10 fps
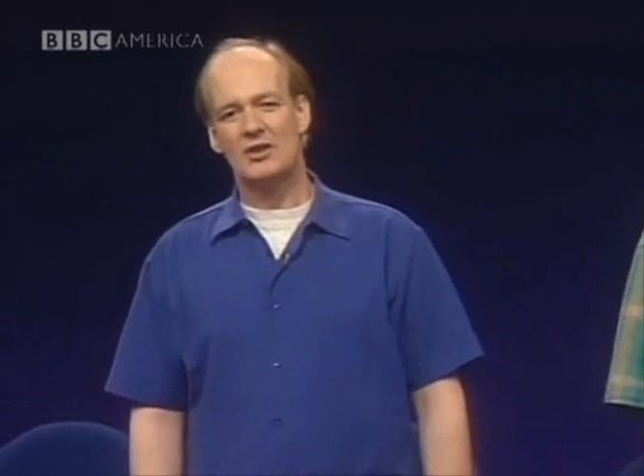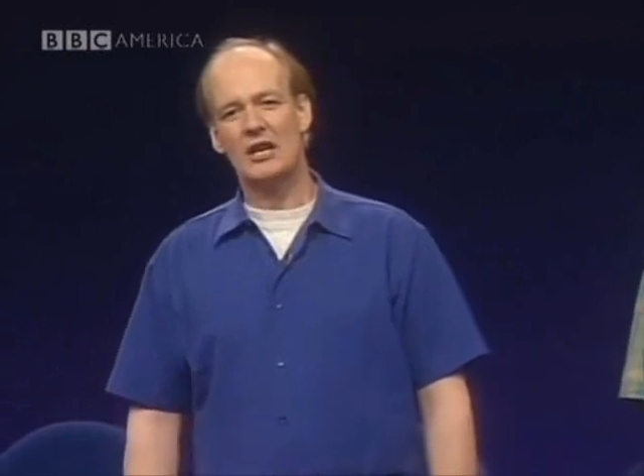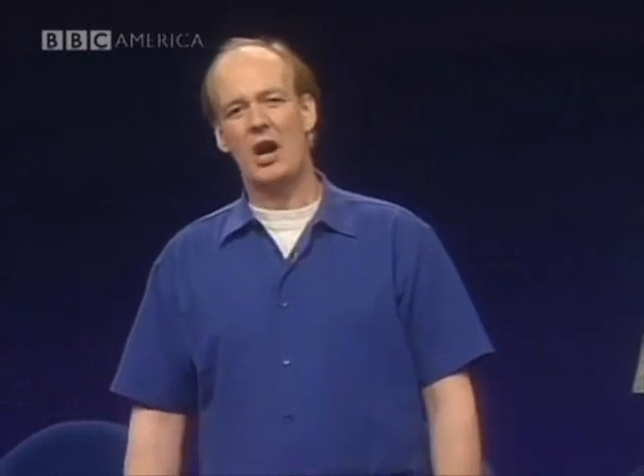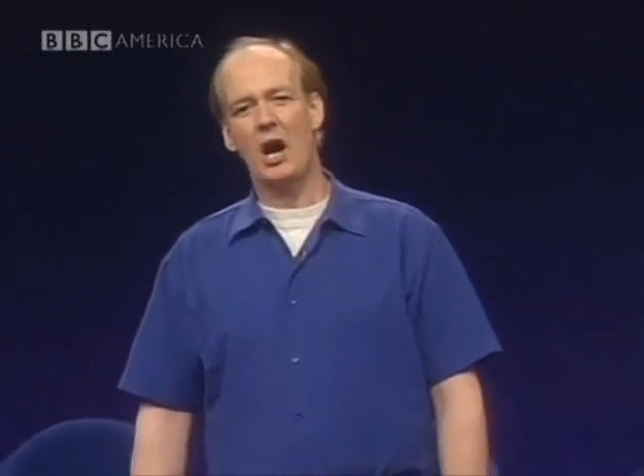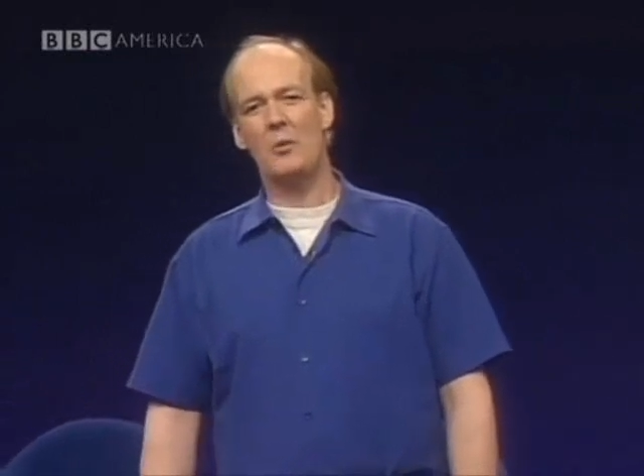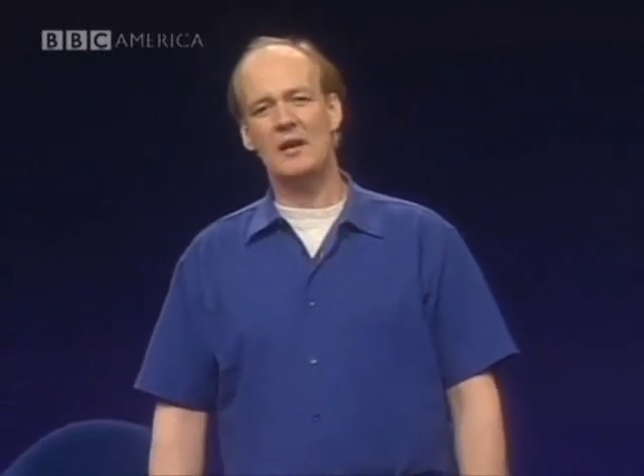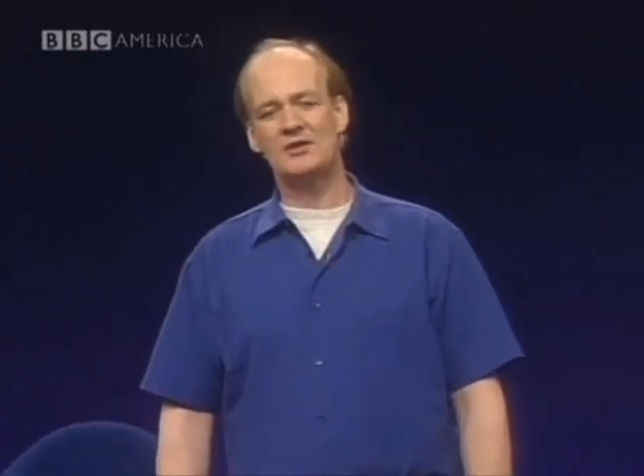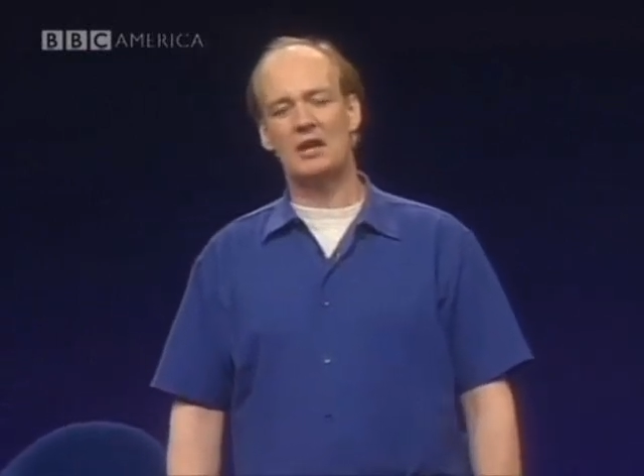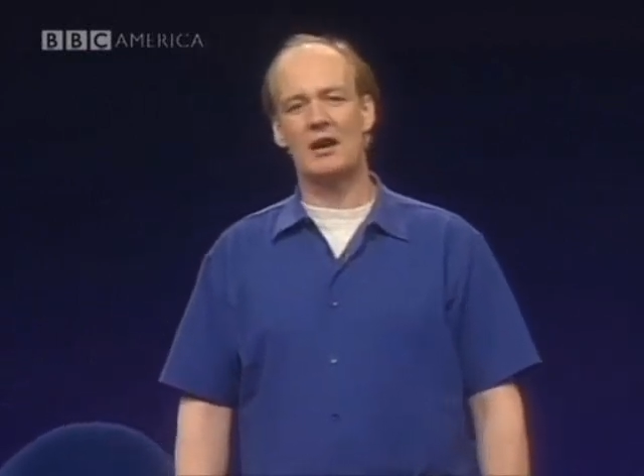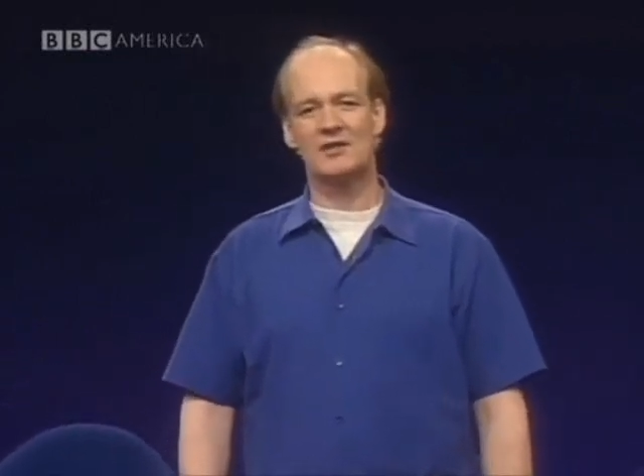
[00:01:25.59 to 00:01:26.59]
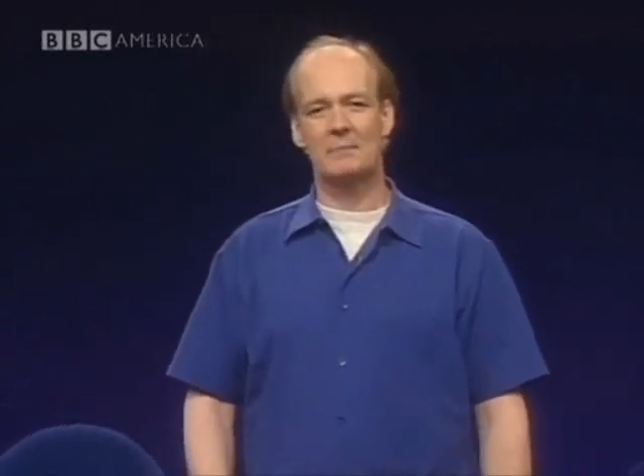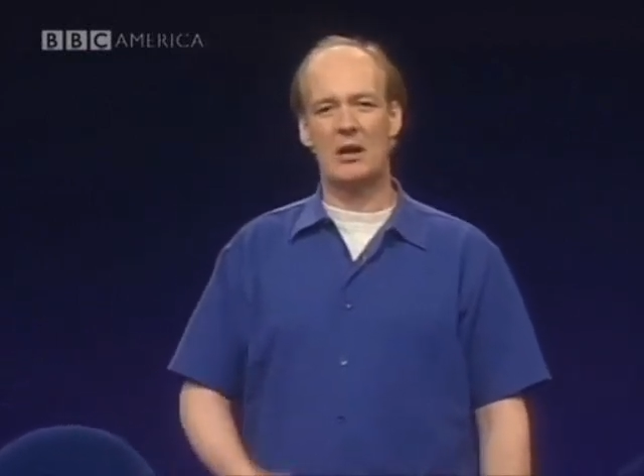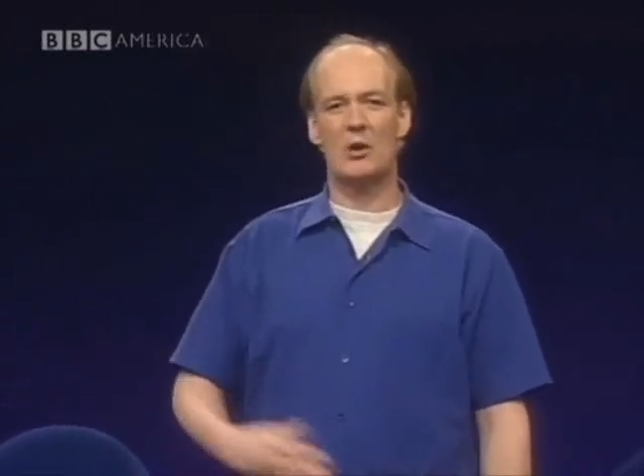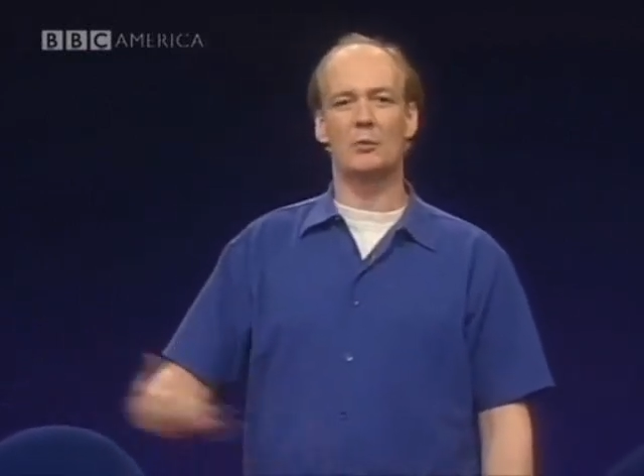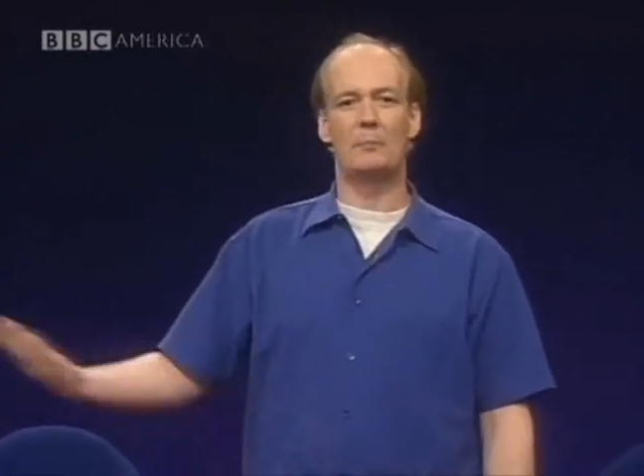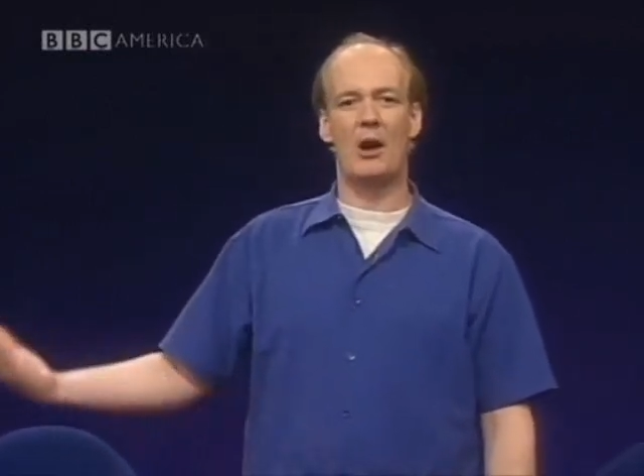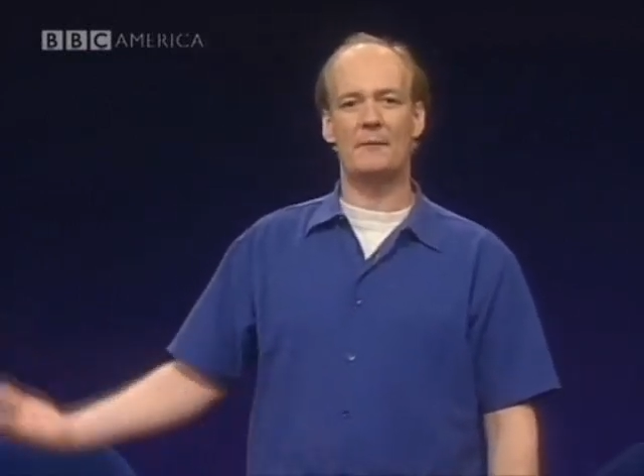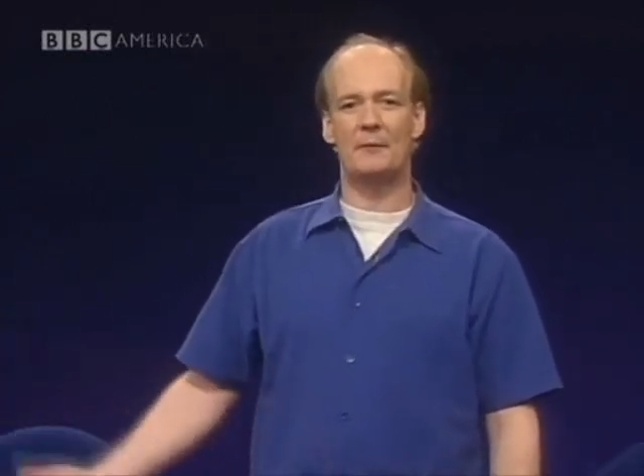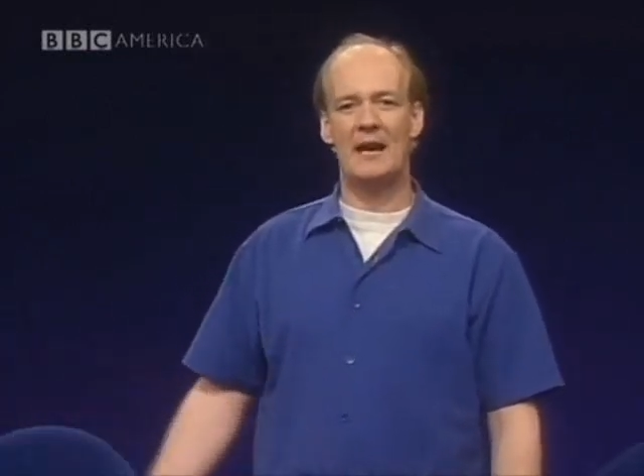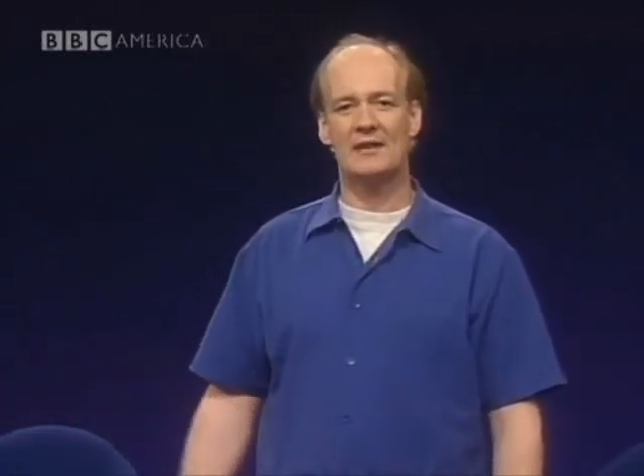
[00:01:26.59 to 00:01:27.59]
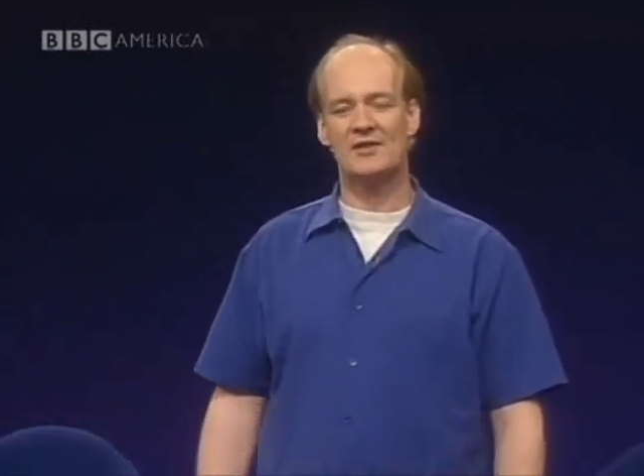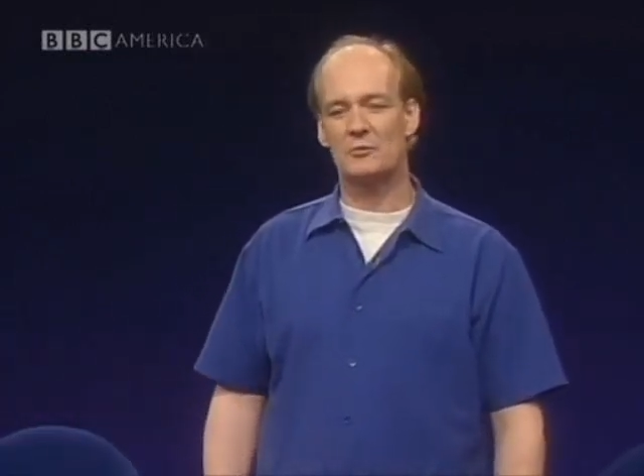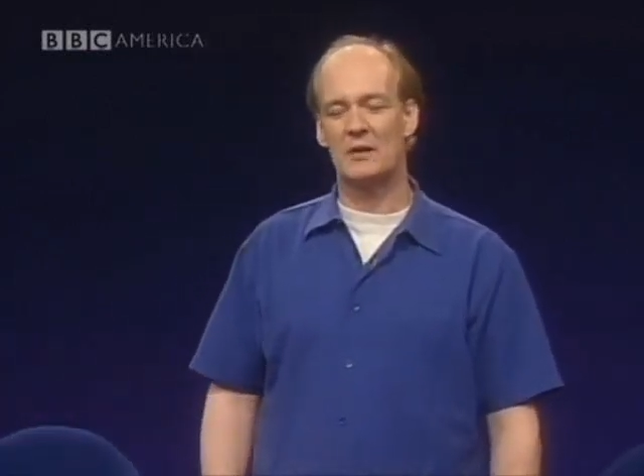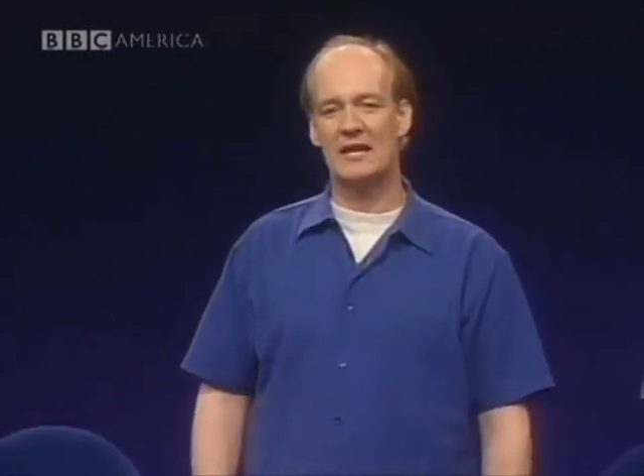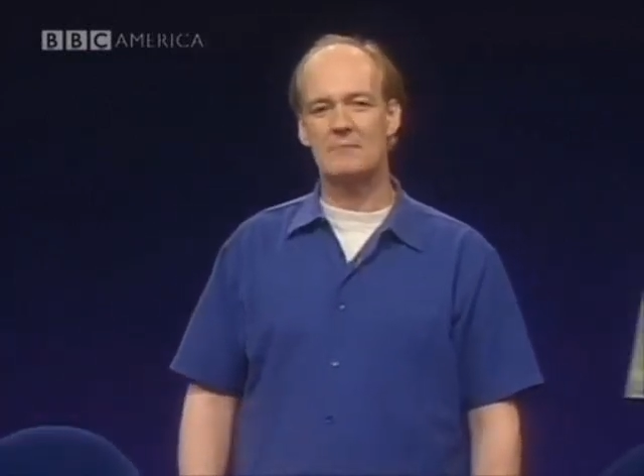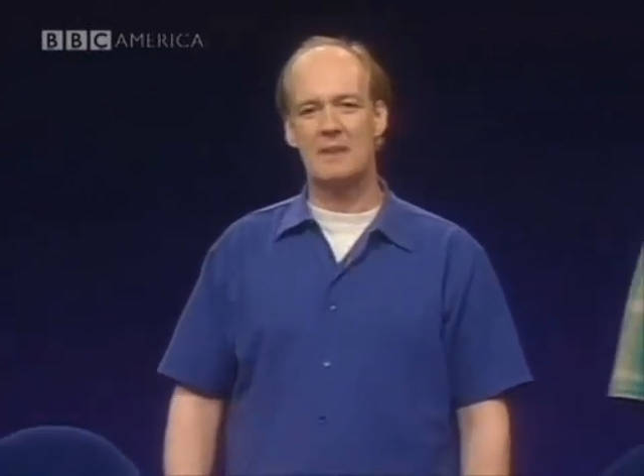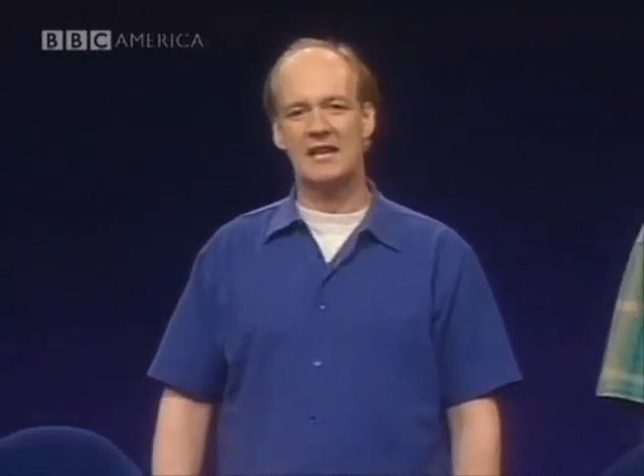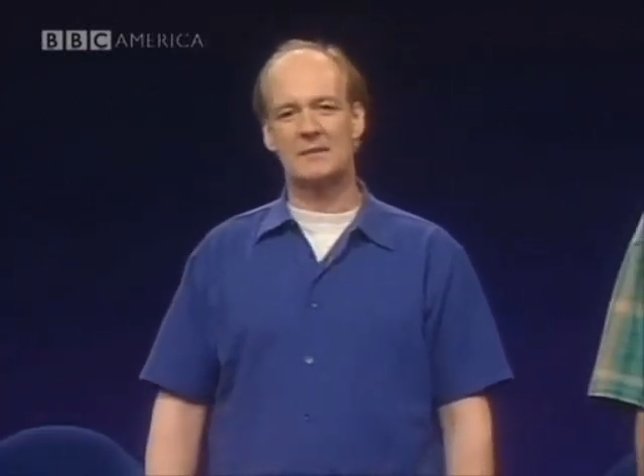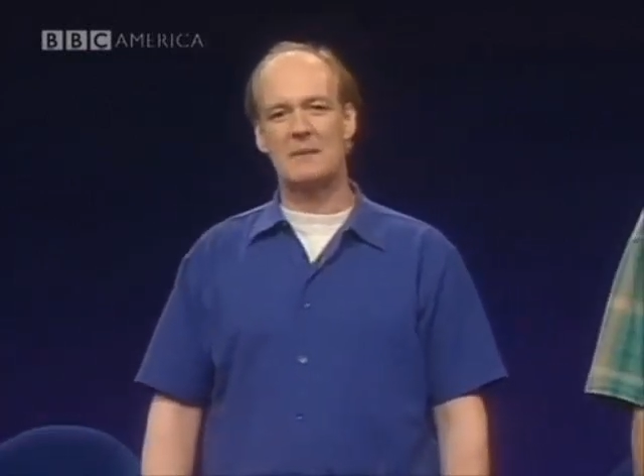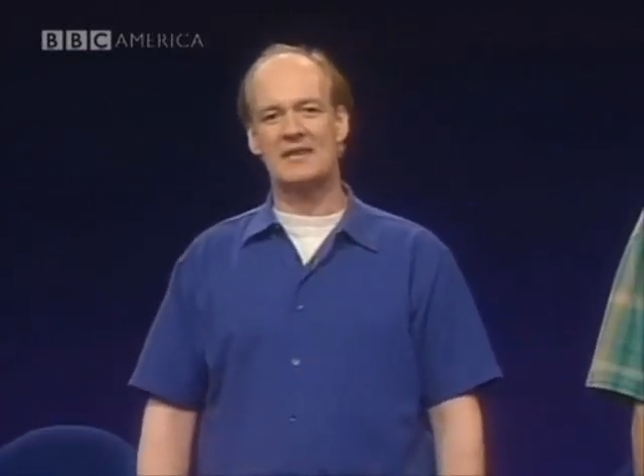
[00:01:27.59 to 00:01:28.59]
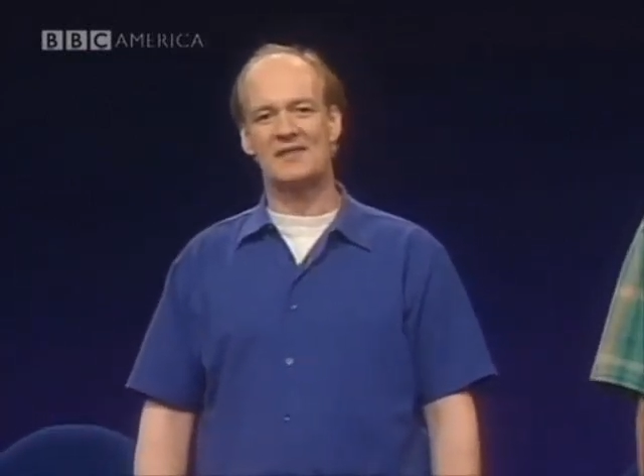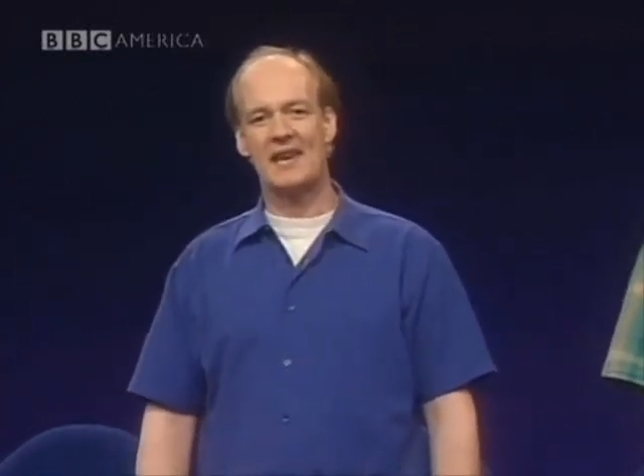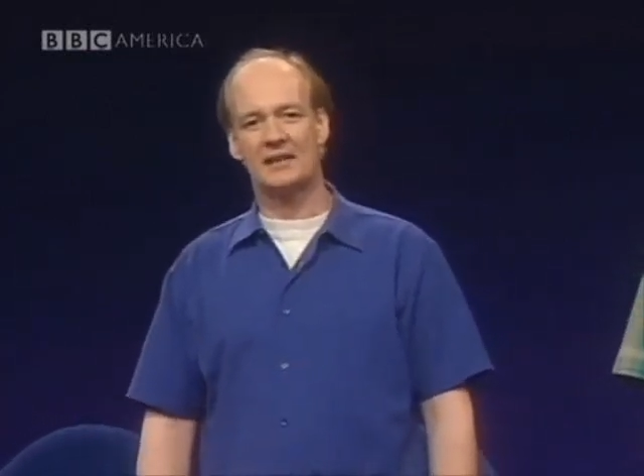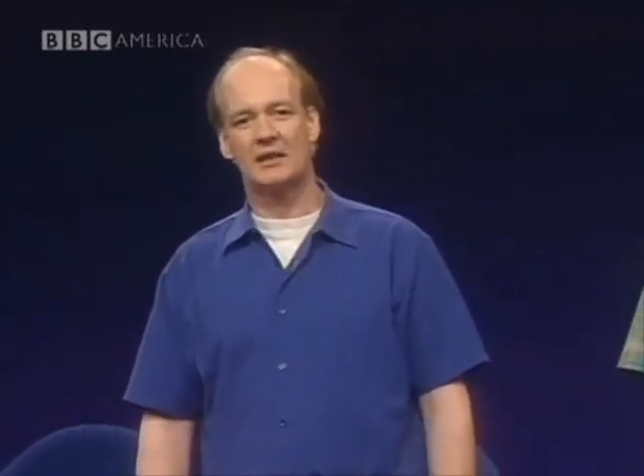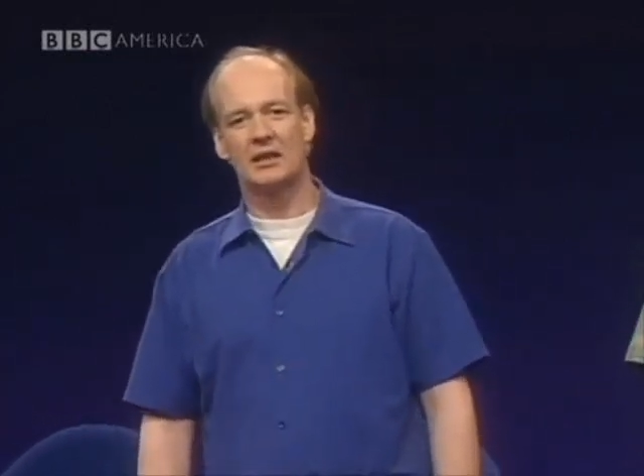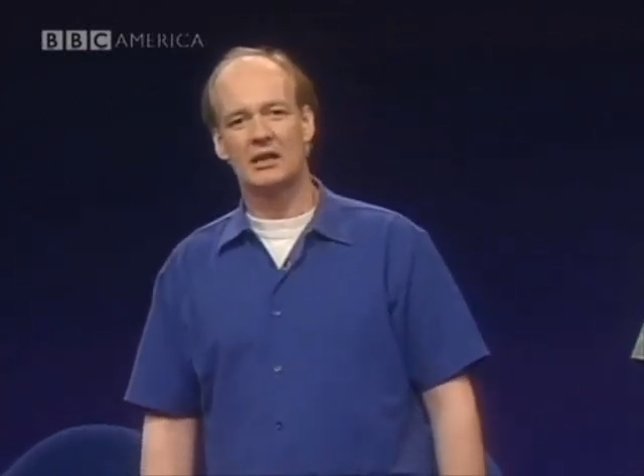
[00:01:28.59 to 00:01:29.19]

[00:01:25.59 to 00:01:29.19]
She always talks about old boyfriends It really makes me sick.